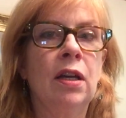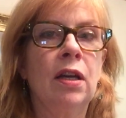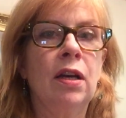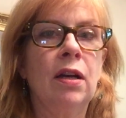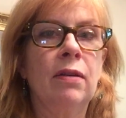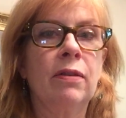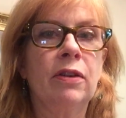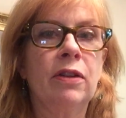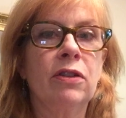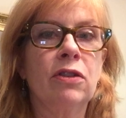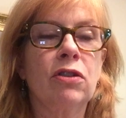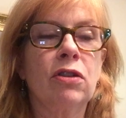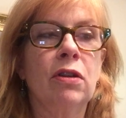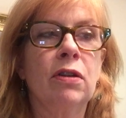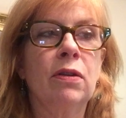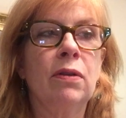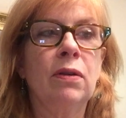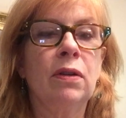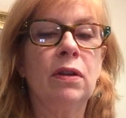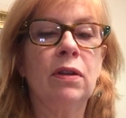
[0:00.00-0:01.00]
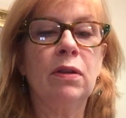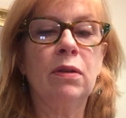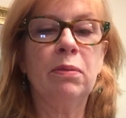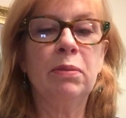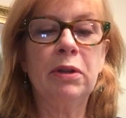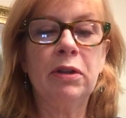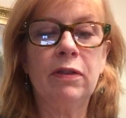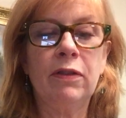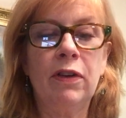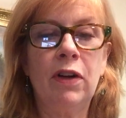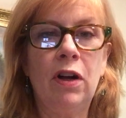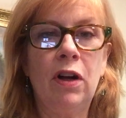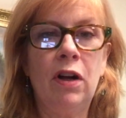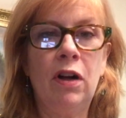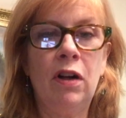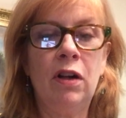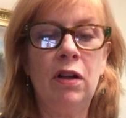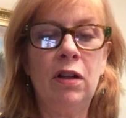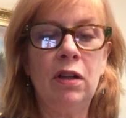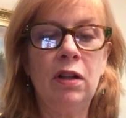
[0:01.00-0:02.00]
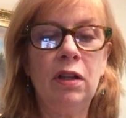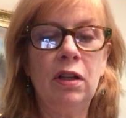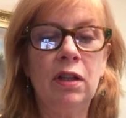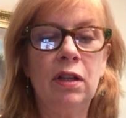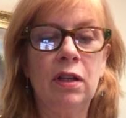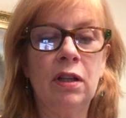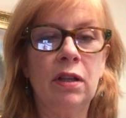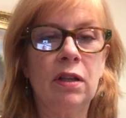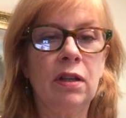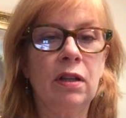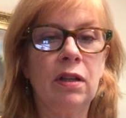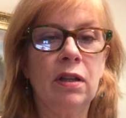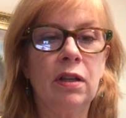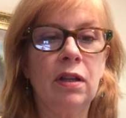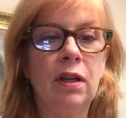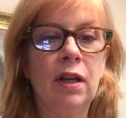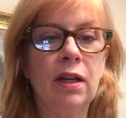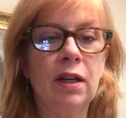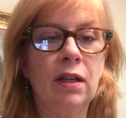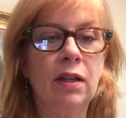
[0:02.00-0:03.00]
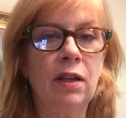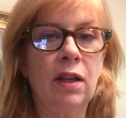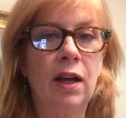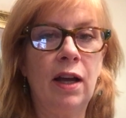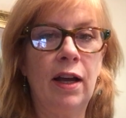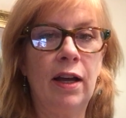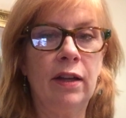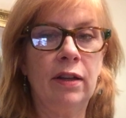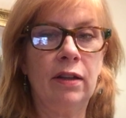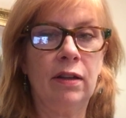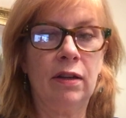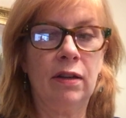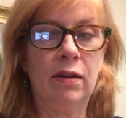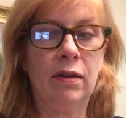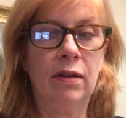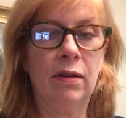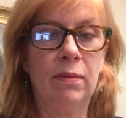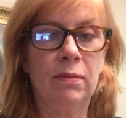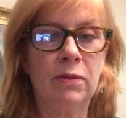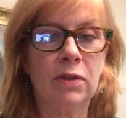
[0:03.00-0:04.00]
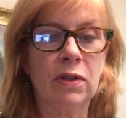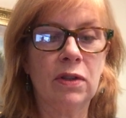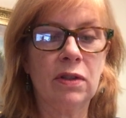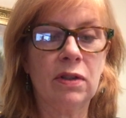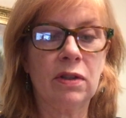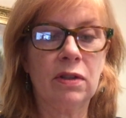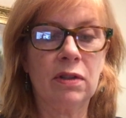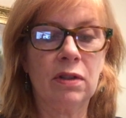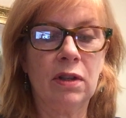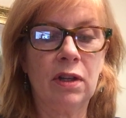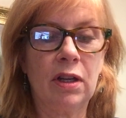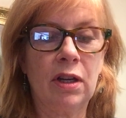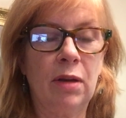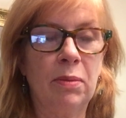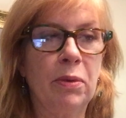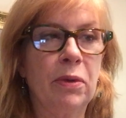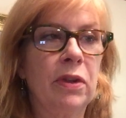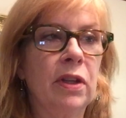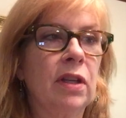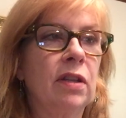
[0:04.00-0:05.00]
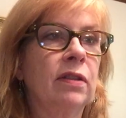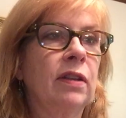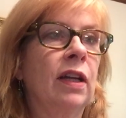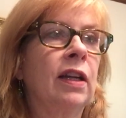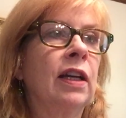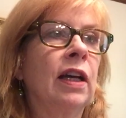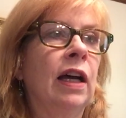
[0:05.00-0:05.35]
I'm going to show you a little bit of haul, not a lot, just a couple things I